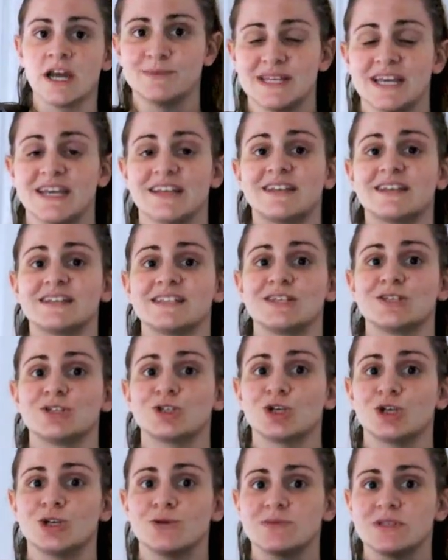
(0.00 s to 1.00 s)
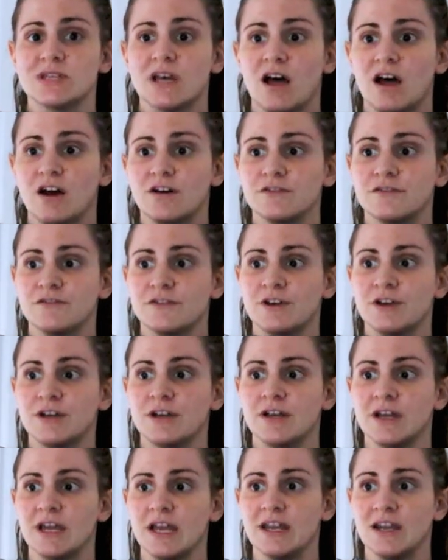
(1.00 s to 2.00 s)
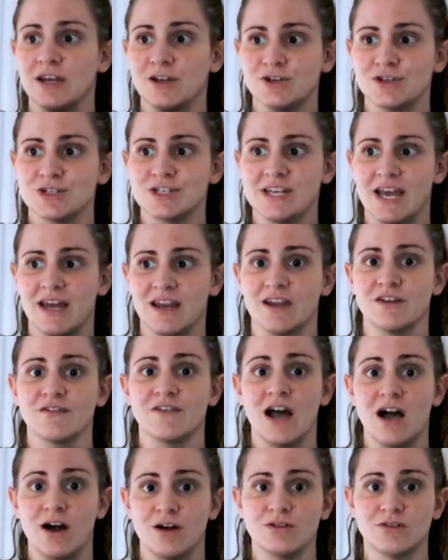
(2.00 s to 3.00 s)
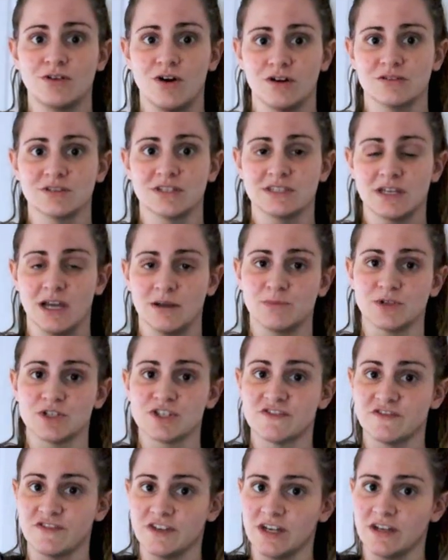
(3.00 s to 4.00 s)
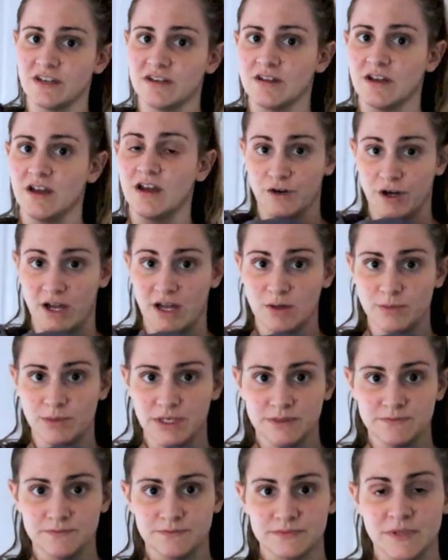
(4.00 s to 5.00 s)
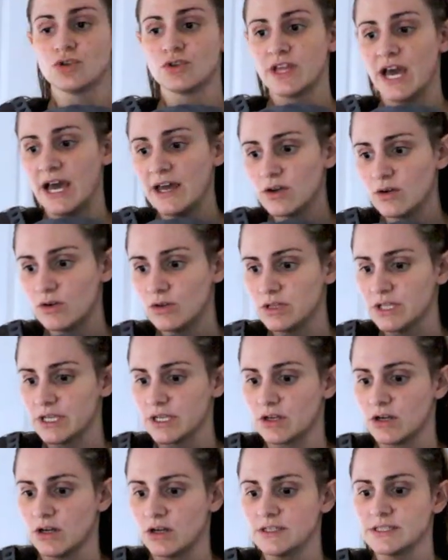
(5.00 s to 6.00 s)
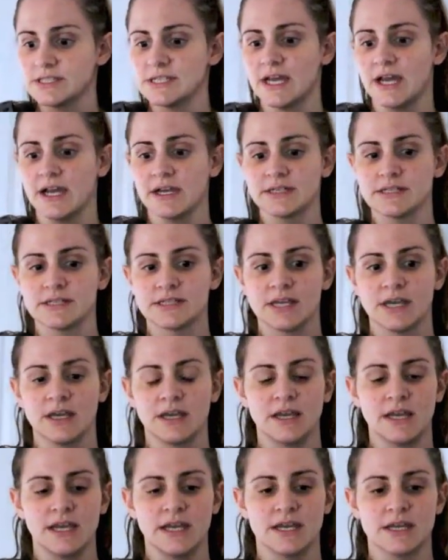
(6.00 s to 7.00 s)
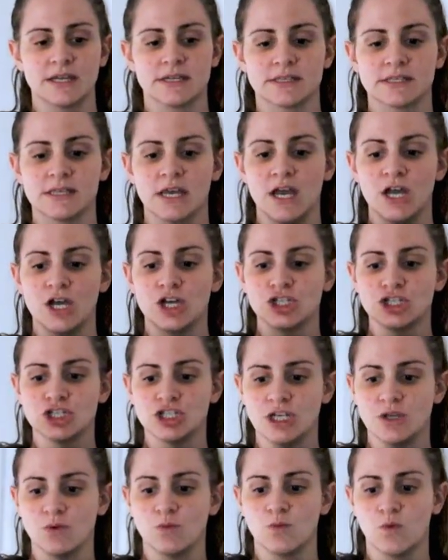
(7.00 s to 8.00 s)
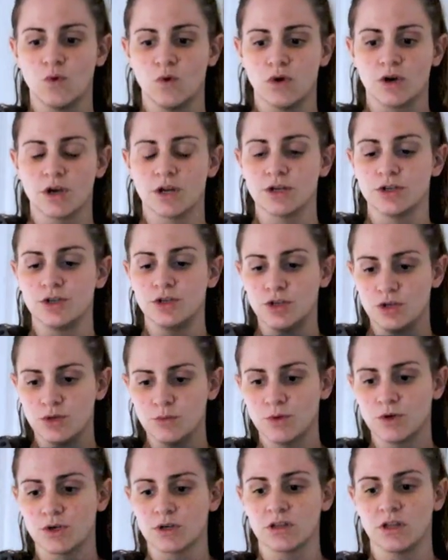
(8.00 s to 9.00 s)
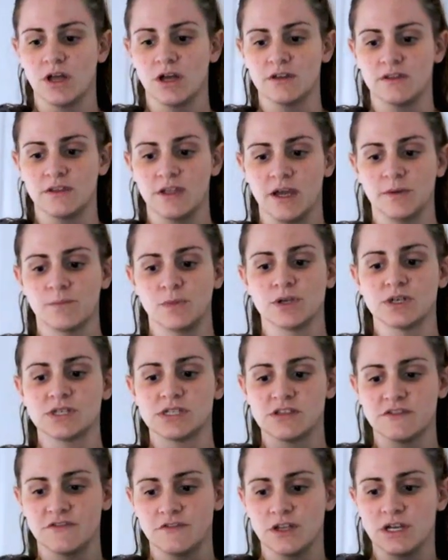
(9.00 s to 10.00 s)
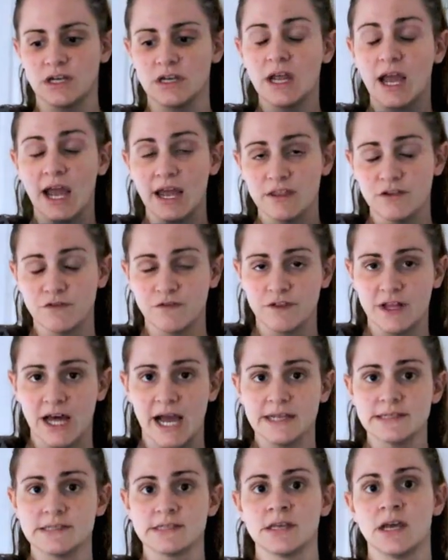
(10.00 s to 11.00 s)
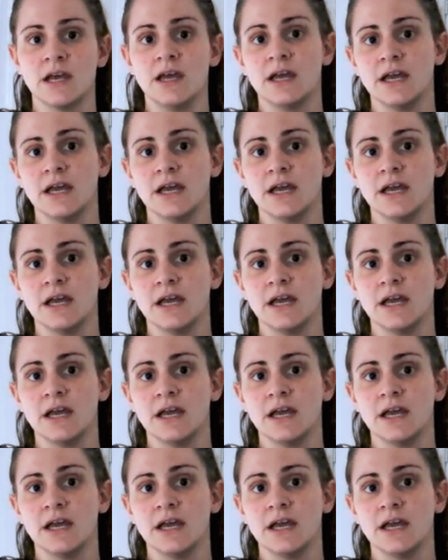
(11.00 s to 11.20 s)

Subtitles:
I'm saying this in terms of an understanding of how long the diapers fitted for Elba. So that all in context is she wore newborn cloth diapers, the fitted and the flats,